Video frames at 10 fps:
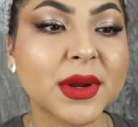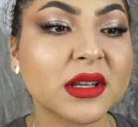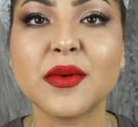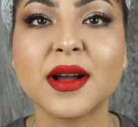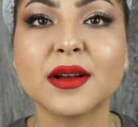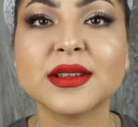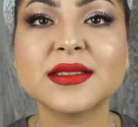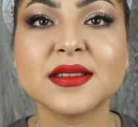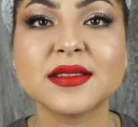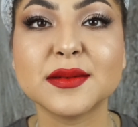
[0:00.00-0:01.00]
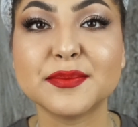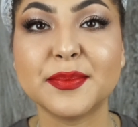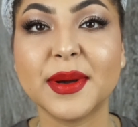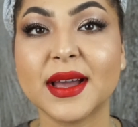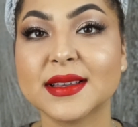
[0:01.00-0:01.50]
Wow, this is the
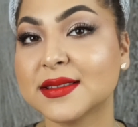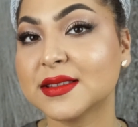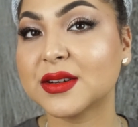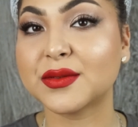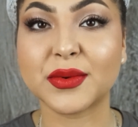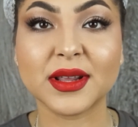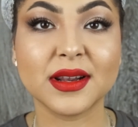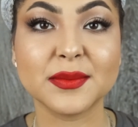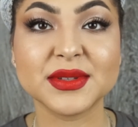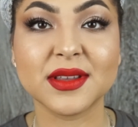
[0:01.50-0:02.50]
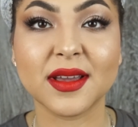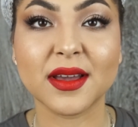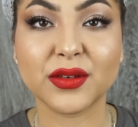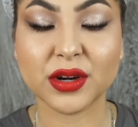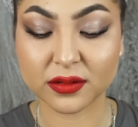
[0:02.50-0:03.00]
best red lipstick
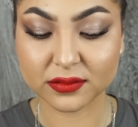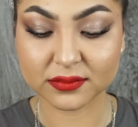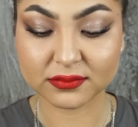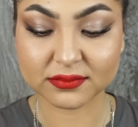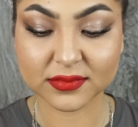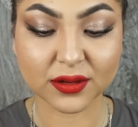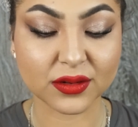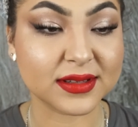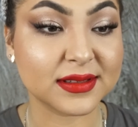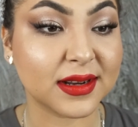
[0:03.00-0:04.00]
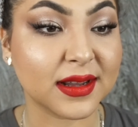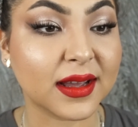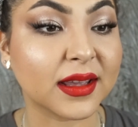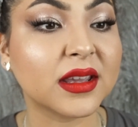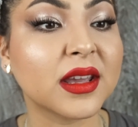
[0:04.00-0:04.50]
ever. Honestly,
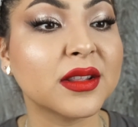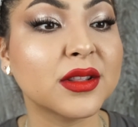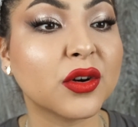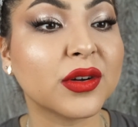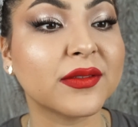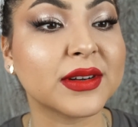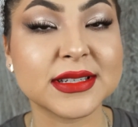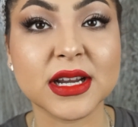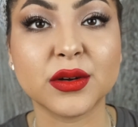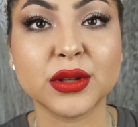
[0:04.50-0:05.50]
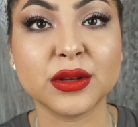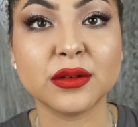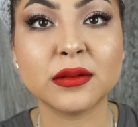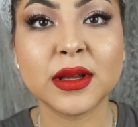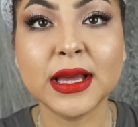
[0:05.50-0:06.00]
I cannot even tell
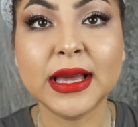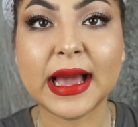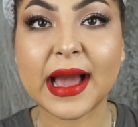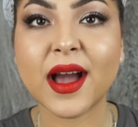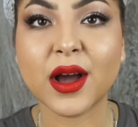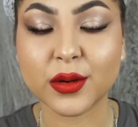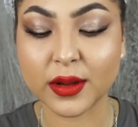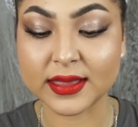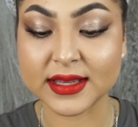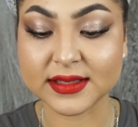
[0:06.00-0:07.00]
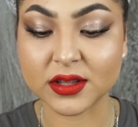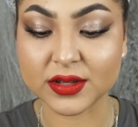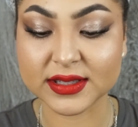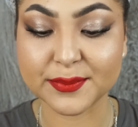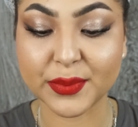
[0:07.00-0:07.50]
you how this
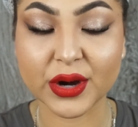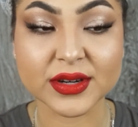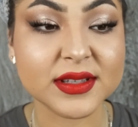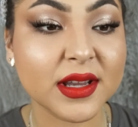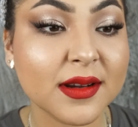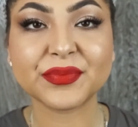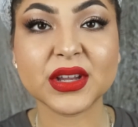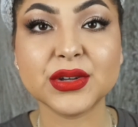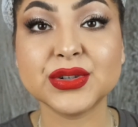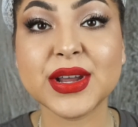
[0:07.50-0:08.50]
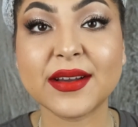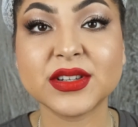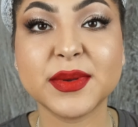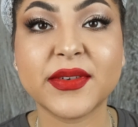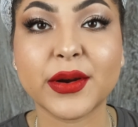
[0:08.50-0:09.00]
looks in person. You do have
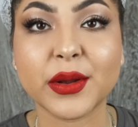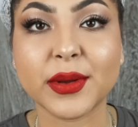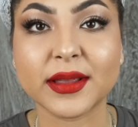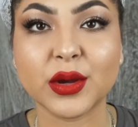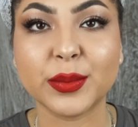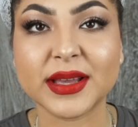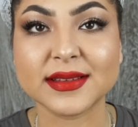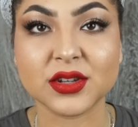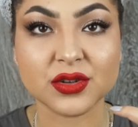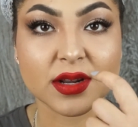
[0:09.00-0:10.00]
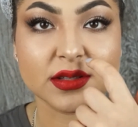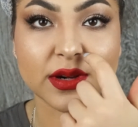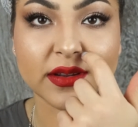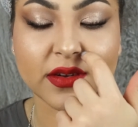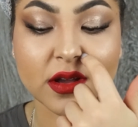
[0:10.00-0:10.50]
to be very quick though, because it dries
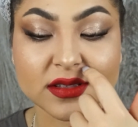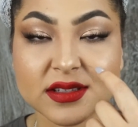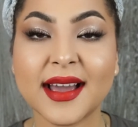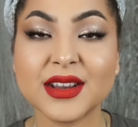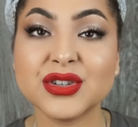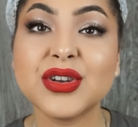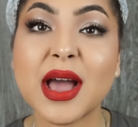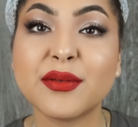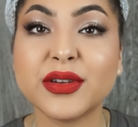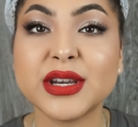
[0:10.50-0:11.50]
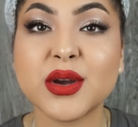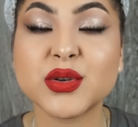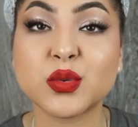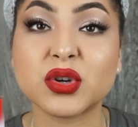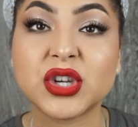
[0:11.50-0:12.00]
really fast. I do have a video
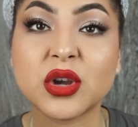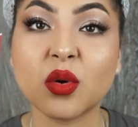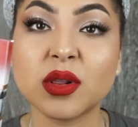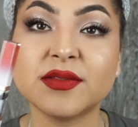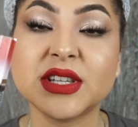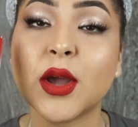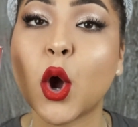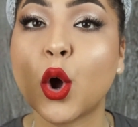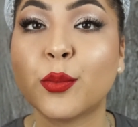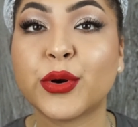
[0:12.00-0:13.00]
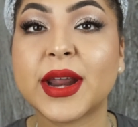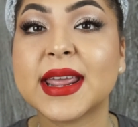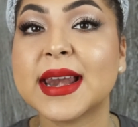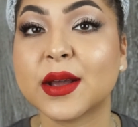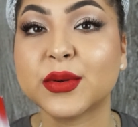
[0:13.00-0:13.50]
swatching all of the Hot
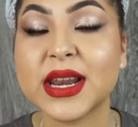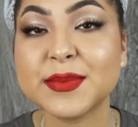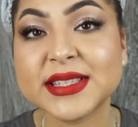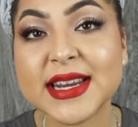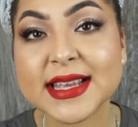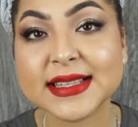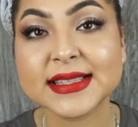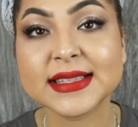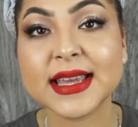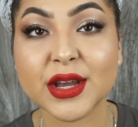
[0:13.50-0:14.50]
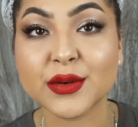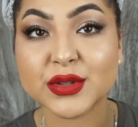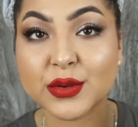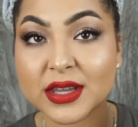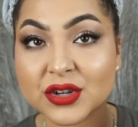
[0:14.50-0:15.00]
Ombre liquid lipsticks video,
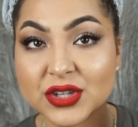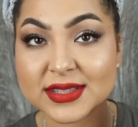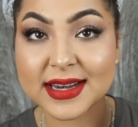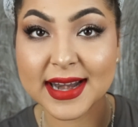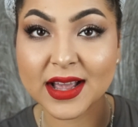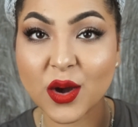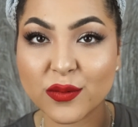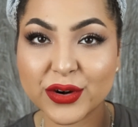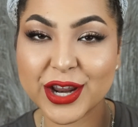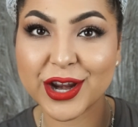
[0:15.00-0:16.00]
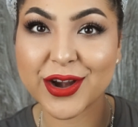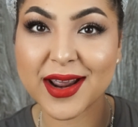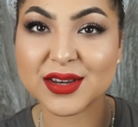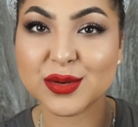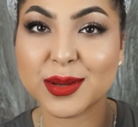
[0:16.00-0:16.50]
so you can just click over here
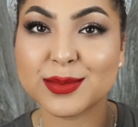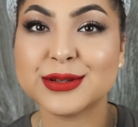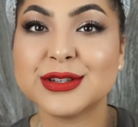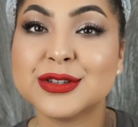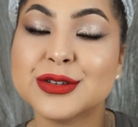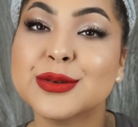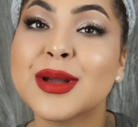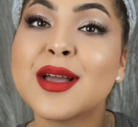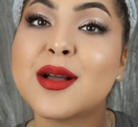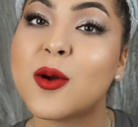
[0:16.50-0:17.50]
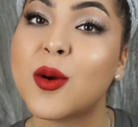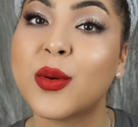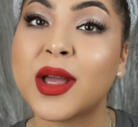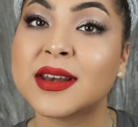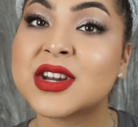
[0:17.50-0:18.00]
and you'll be able to go
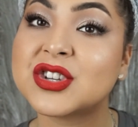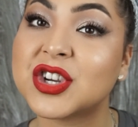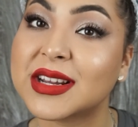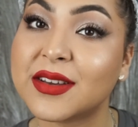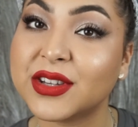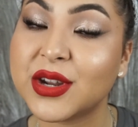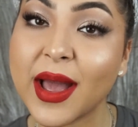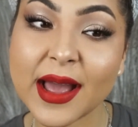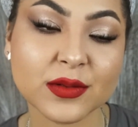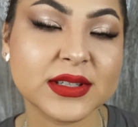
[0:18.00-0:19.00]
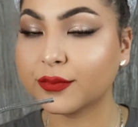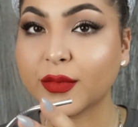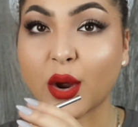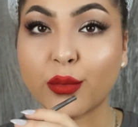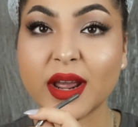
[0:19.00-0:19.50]
and check that video out.
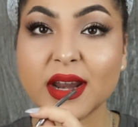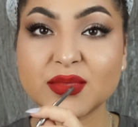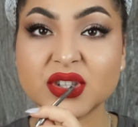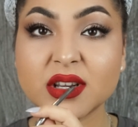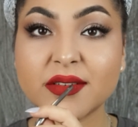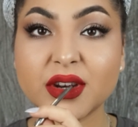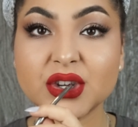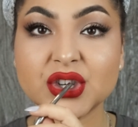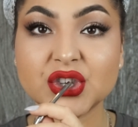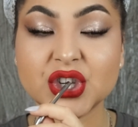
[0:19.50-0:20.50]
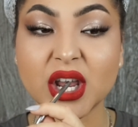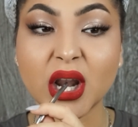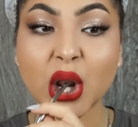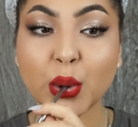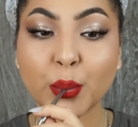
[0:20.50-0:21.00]
Alrighty, I'm just gonna finish this chin.